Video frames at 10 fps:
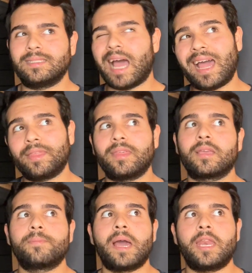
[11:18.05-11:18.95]
I think
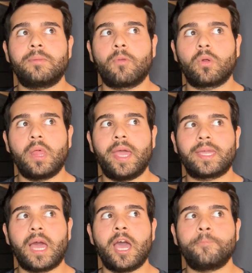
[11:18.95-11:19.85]
about it more like
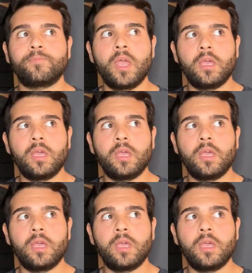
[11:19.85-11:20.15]
I'm